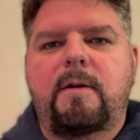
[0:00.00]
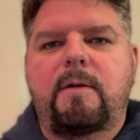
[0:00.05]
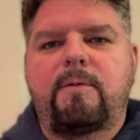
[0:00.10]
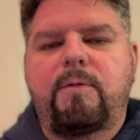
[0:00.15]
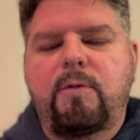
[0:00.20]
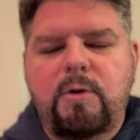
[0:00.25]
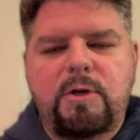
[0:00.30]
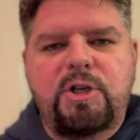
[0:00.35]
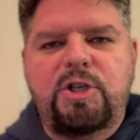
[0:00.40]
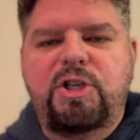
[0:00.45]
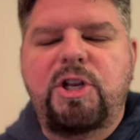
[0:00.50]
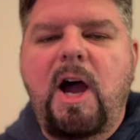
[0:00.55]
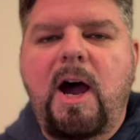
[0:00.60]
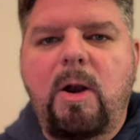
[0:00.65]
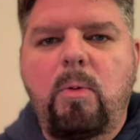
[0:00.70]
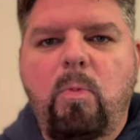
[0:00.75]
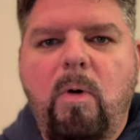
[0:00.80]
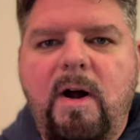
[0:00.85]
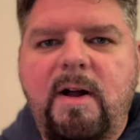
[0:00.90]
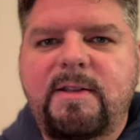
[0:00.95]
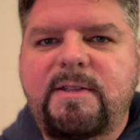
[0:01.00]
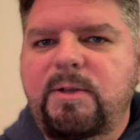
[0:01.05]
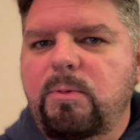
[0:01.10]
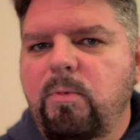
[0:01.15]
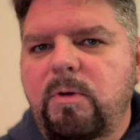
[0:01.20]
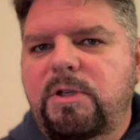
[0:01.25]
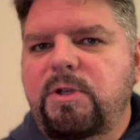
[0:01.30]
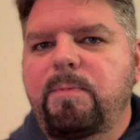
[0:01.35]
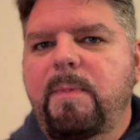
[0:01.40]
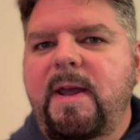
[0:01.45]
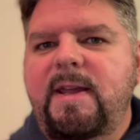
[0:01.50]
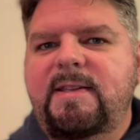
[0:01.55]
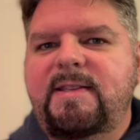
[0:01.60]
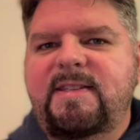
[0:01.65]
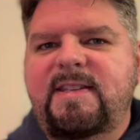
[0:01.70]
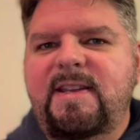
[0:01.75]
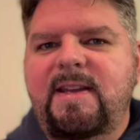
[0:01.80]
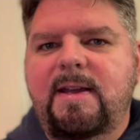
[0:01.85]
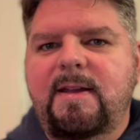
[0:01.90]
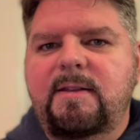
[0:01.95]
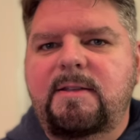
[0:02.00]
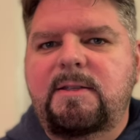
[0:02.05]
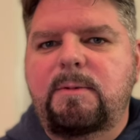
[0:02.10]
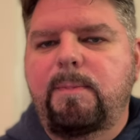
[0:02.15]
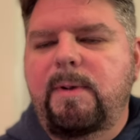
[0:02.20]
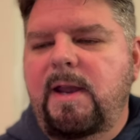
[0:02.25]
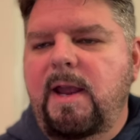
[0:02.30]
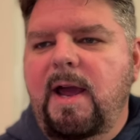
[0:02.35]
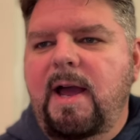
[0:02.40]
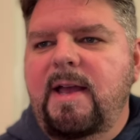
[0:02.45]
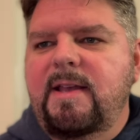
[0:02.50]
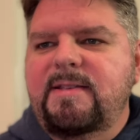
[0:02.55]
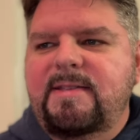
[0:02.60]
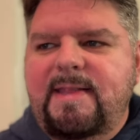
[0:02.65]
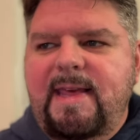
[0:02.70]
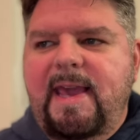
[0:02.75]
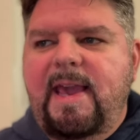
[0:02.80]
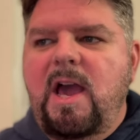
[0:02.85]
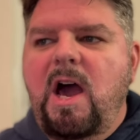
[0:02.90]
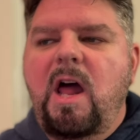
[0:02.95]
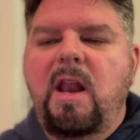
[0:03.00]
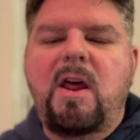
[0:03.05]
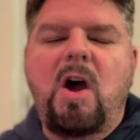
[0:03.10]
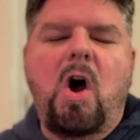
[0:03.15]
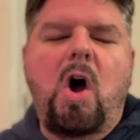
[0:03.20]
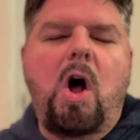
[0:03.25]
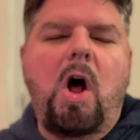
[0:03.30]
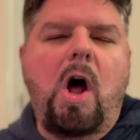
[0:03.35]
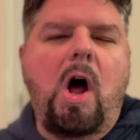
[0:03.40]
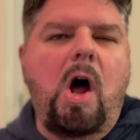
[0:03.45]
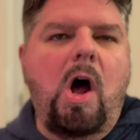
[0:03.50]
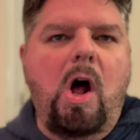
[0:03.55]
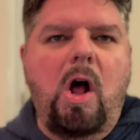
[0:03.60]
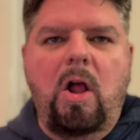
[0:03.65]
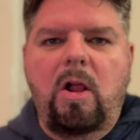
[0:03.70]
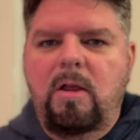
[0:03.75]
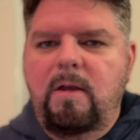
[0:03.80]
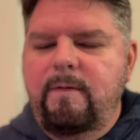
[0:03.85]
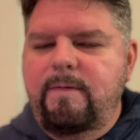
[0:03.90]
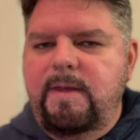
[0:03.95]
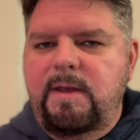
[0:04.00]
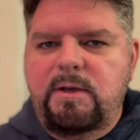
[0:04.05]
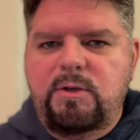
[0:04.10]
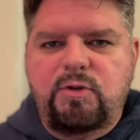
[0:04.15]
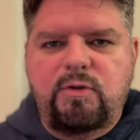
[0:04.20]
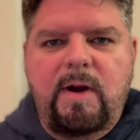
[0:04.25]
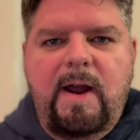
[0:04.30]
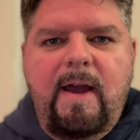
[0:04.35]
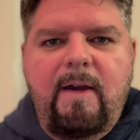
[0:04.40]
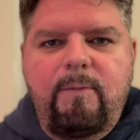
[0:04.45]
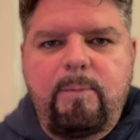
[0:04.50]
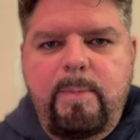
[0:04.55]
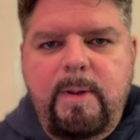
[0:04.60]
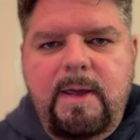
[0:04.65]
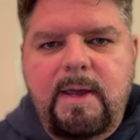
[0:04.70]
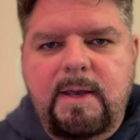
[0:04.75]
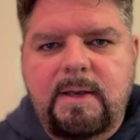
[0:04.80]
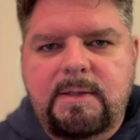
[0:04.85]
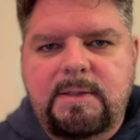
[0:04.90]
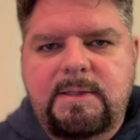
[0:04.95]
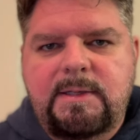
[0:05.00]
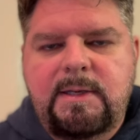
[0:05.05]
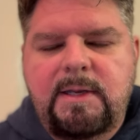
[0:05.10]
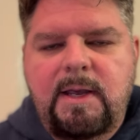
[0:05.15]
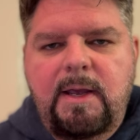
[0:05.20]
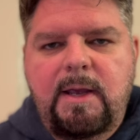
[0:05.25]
for Deshaun Watson, which made sense because they got all of these draft picks,